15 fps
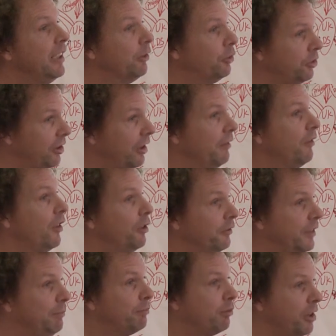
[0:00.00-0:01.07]
also involved
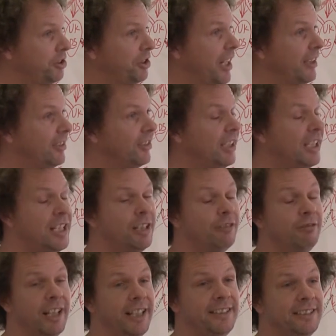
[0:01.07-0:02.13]
in projects
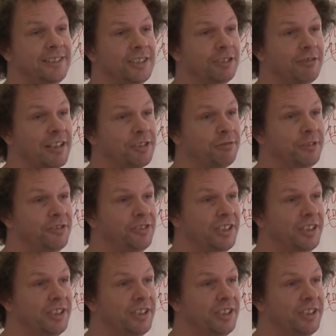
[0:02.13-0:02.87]
relating to grassroots